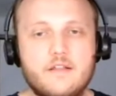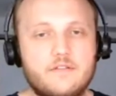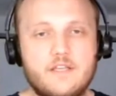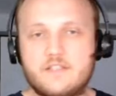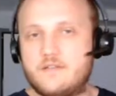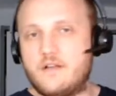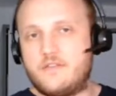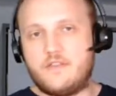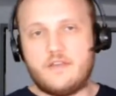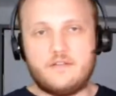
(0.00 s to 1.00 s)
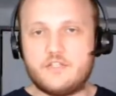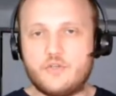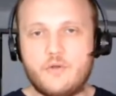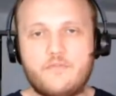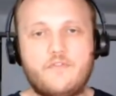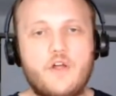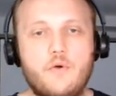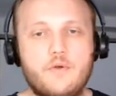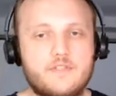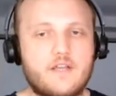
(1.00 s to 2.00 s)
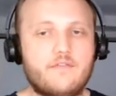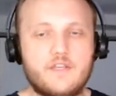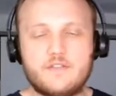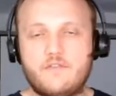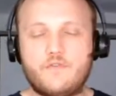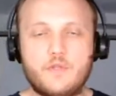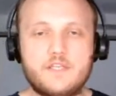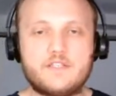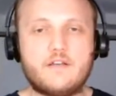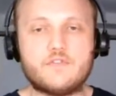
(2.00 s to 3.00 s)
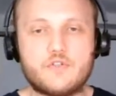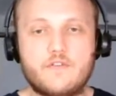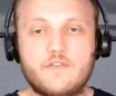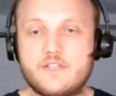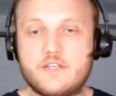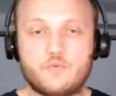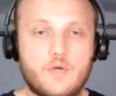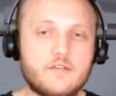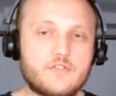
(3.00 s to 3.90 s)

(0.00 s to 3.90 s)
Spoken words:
This whole flow is obviously fully self-service as well.